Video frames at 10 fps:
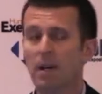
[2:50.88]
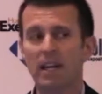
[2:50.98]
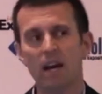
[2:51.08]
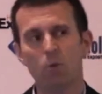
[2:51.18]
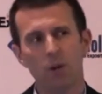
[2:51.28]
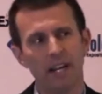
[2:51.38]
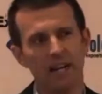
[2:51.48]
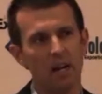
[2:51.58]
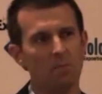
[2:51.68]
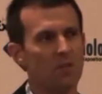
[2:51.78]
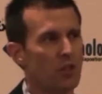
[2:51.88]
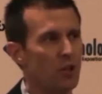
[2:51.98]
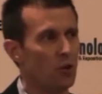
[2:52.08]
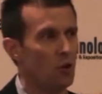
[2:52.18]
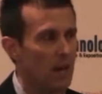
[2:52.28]
but yet when it comes
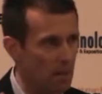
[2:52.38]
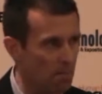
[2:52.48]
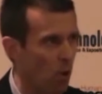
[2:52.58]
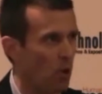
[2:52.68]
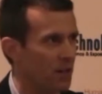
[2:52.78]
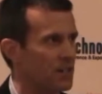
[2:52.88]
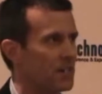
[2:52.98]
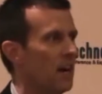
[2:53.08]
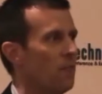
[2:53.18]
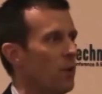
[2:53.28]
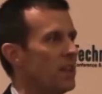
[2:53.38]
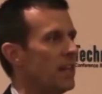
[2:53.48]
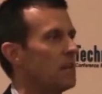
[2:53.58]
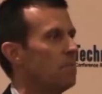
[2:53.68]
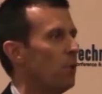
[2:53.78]
to important stuff, we
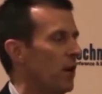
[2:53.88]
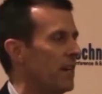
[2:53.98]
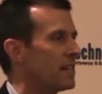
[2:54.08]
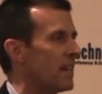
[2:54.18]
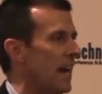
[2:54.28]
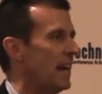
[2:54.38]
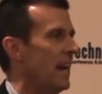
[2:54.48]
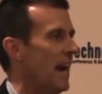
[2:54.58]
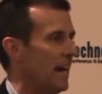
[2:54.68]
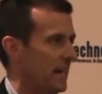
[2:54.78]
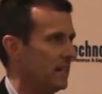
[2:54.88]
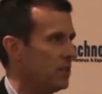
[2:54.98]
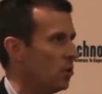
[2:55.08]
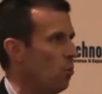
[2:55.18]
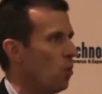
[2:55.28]
think employees can't hack
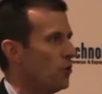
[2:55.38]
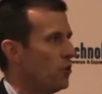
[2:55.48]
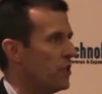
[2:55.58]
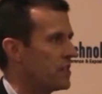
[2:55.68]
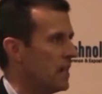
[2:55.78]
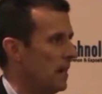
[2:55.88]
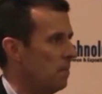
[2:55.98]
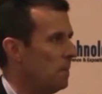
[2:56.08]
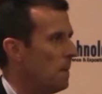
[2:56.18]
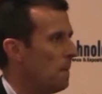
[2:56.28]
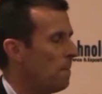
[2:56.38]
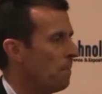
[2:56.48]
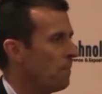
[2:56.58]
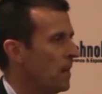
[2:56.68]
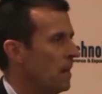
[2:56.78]
it or won't do the same.
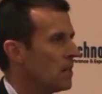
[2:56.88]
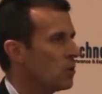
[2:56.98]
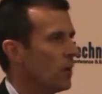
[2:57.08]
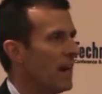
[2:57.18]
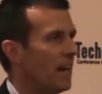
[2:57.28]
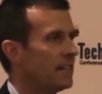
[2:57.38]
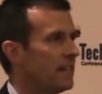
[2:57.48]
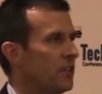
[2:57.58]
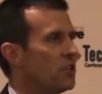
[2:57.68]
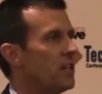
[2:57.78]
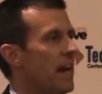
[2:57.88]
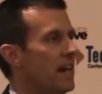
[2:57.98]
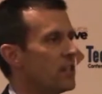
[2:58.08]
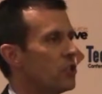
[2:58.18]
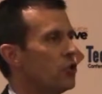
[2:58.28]
So what I'd like to do today
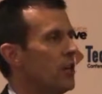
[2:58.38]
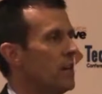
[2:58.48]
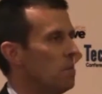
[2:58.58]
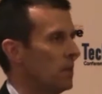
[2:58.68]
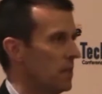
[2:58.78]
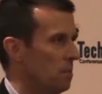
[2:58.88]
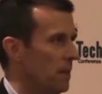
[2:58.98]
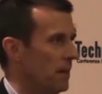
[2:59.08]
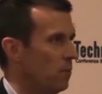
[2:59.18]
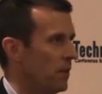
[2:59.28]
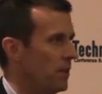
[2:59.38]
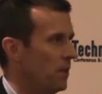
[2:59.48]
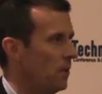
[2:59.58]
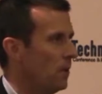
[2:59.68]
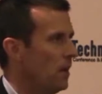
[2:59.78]
is dream a little bit with you.
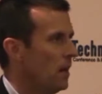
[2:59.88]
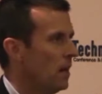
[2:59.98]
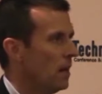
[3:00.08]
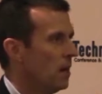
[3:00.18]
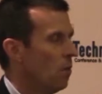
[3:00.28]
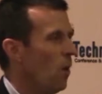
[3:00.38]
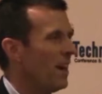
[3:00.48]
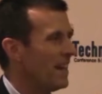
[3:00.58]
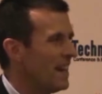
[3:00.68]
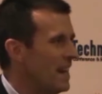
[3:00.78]
What